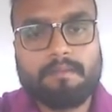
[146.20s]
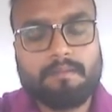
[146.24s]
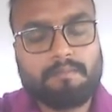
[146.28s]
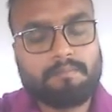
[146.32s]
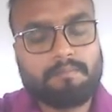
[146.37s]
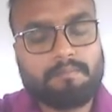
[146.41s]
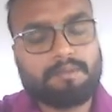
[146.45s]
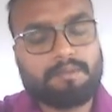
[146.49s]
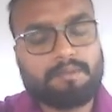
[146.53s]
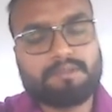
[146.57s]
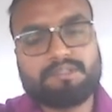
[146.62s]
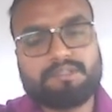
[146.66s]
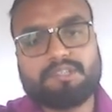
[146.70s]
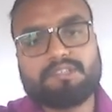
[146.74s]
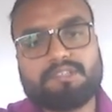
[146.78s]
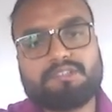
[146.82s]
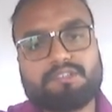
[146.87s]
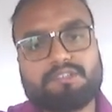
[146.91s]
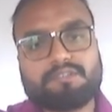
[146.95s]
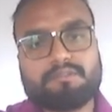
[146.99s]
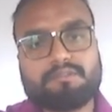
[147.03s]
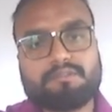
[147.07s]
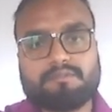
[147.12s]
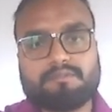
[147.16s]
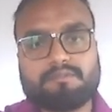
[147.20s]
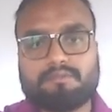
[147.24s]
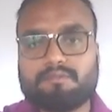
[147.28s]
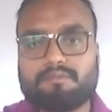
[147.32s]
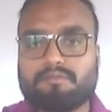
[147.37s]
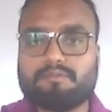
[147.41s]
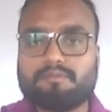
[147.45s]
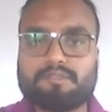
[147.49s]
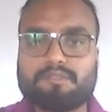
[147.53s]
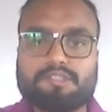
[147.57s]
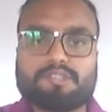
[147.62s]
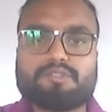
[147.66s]
Present,
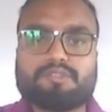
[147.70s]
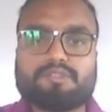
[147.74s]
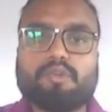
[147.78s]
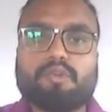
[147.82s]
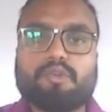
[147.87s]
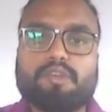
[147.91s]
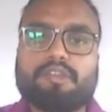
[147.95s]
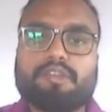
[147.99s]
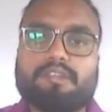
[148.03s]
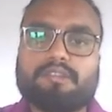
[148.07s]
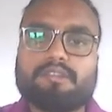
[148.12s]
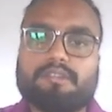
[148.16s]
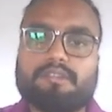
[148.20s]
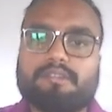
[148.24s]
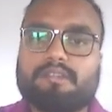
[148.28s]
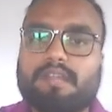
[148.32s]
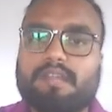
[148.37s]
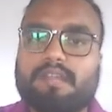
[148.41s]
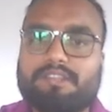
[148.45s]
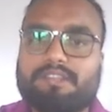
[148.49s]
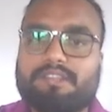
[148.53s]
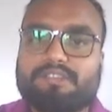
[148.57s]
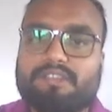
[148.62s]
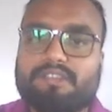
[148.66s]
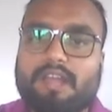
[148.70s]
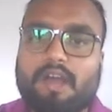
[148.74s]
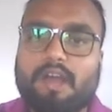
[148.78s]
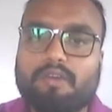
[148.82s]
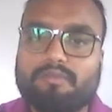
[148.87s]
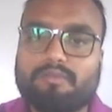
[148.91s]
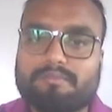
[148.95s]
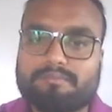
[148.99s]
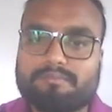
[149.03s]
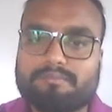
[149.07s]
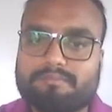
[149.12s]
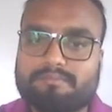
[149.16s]
which is going right
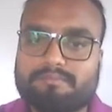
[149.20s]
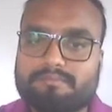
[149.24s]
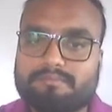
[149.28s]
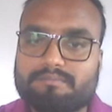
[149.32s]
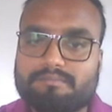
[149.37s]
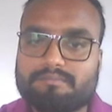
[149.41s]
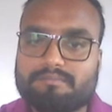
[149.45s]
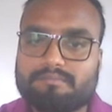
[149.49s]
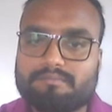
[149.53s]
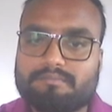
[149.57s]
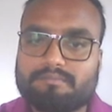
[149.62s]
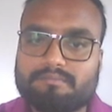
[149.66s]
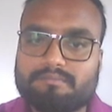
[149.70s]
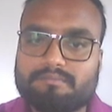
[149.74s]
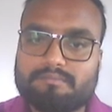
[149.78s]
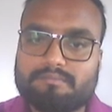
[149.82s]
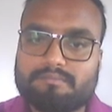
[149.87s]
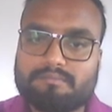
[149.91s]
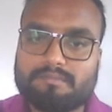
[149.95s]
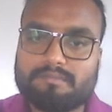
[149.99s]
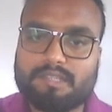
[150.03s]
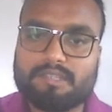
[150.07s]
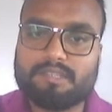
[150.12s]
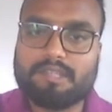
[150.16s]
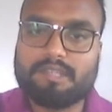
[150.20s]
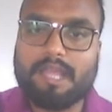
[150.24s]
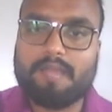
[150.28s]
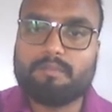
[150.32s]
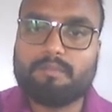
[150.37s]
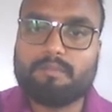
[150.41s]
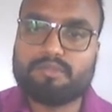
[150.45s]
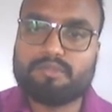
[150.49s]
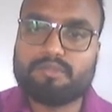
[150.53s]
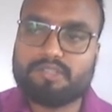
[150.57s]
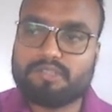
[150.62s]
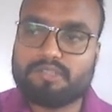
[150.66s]
now, the
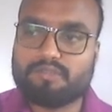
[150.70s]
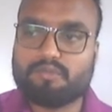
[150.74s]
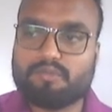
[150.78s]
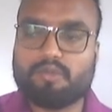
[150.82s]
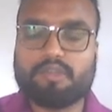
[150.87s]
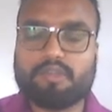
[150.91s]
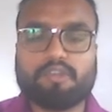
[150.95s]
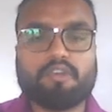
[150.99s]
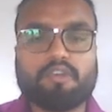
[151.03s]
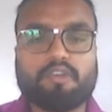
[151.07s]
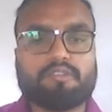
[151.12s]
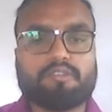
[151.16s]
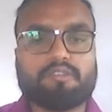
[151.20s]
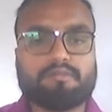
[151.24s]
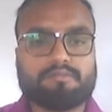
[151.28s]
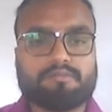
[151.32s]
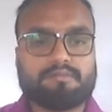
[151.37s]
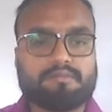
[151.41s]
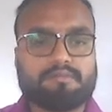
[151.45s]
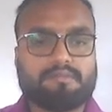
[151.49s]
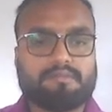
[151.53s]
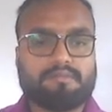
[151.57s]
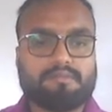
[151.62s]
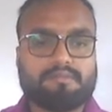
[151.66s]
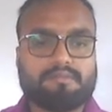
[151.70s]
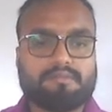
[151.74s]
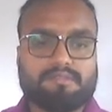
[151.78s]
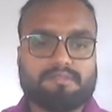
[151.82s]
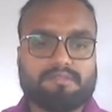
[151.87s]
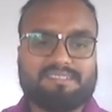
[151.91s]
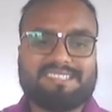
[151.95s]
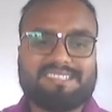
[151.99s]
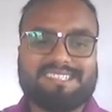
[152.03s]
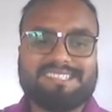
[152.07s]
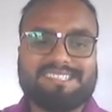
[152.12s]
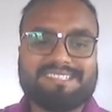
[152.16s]
time which is going on
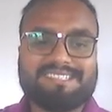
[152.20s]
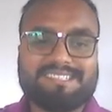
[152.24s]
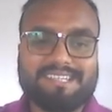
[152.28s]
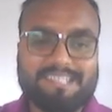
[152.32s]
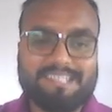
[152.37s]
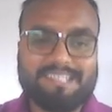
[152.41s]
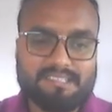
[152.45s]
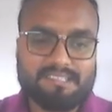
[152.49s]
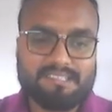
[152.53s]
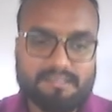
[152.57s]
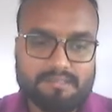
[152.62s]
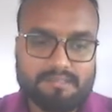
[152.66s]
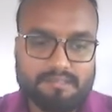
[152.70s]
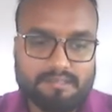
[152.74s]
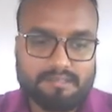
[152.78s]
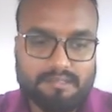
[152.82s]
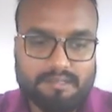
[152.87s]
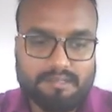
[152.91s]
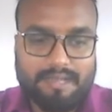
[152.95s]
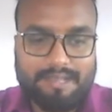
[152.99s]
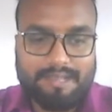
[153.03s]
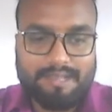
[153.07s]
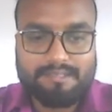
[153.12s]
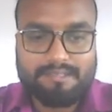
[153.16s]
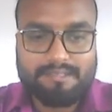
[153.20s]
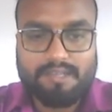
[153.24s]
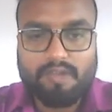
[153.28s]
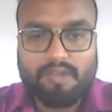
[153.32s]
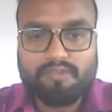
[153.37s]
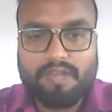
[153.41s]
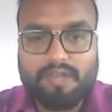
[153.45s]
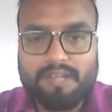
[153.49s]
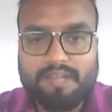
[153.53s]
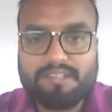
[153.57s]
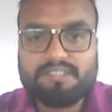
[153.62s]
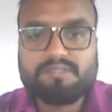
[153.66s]
these days, right now,
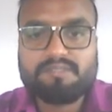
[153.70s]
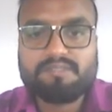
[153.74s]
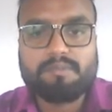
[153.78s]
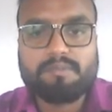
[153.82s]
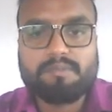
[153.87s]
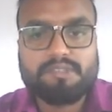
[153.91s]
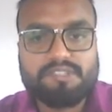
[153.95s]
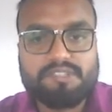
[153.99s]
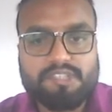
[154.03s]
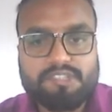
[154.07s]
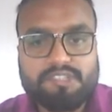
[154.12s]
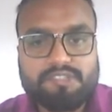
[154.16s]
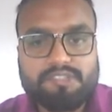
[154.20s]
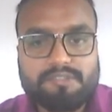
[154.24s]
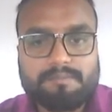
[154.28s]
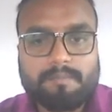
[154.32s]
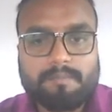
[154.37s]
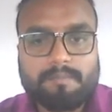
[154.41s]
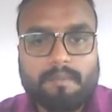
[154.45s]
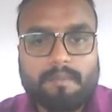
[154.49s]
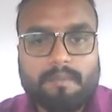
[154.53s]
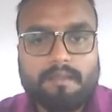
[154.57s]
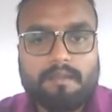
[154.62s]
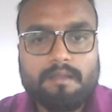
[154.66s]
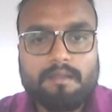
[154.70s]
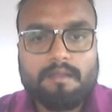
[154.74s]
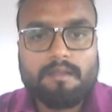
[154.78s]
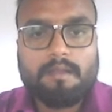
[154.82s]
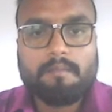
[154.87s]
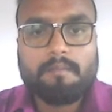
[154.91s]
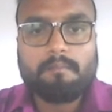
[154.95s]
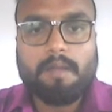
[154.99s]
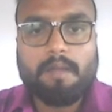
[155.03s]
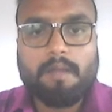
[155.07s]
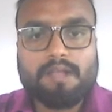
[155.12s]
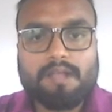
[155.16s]
that is present.
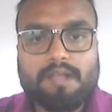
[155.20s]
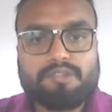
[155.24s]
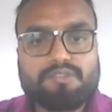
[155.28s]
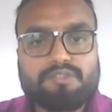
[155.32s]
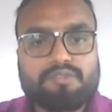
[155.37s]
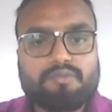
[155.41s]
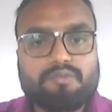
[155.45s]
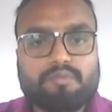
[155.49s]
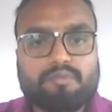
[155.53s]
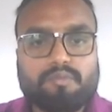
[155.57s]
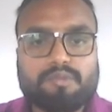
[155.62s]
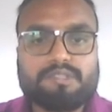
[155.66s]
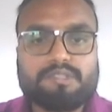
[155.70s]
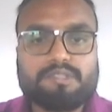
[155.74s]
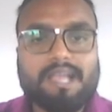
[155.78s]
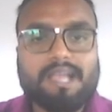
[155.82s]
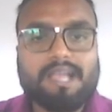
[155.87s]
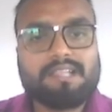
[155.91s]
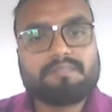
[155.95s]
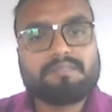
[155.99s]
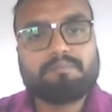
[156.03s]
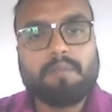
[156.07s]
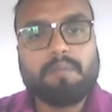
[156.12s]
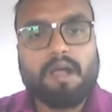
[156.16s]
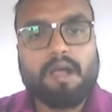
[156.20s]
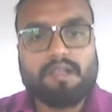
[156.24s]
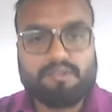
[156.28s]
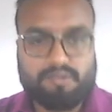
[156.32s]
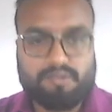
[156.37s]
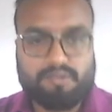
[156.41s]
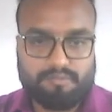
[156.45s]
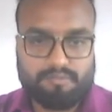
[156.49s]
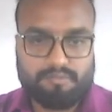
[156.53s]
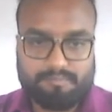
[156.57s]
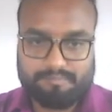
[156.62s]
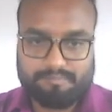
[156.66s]
Past, which has
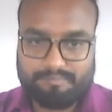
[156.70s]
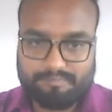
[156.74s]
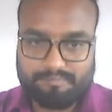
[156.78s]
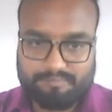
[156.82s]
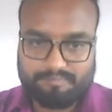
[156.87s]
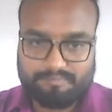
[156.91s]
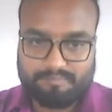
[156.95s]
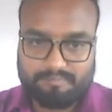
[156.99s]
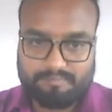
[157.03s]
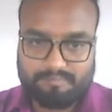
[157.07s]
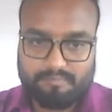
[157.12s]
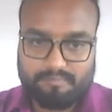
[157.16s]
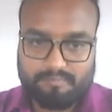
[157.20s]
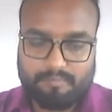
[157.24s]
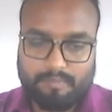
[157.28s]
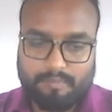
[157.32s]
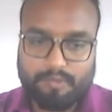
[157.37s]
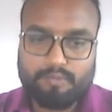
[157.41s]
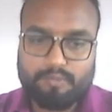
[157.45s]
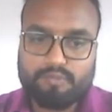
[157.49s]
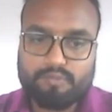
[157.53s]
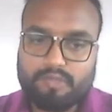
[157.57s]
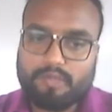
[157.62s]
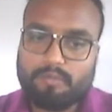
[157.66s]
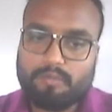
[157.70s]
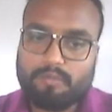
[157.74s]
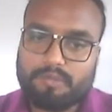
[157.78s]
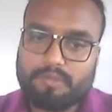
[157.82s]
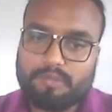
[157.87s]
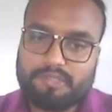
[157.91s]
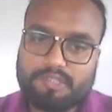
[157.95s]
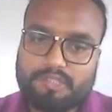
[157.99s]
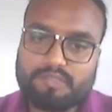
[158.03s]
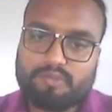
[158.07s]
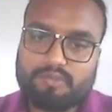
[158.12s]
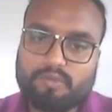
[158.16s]
passed. Future,
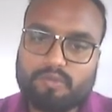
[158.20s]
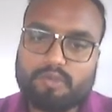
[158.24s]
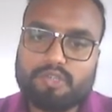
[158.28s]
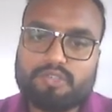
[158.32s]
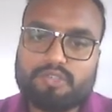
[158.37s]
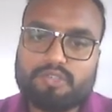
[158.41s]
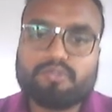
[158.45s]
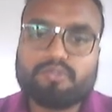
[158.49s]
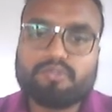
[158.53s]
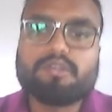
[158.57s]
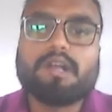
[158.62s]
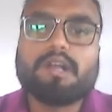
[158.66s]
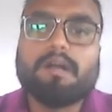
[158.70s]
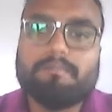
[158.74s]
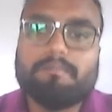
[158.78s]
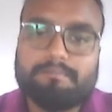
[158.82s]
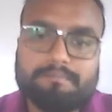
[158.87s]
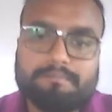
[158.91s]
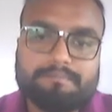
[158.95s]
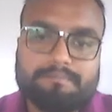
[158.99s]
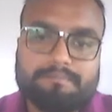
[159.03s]
which is going to come.